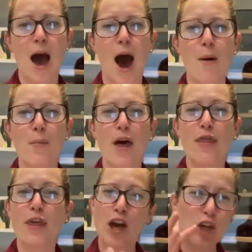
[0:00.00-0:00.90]

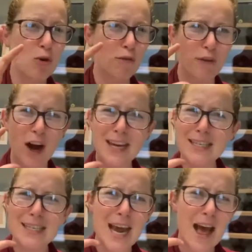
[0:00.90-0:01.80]
that you'll
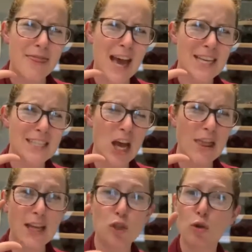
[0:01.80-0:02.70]
find
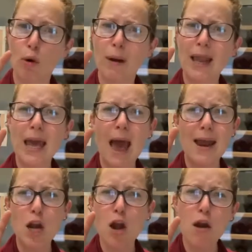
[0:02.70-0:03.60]
there's normally
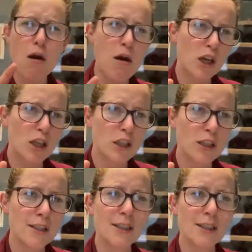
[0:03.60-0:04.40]
a nook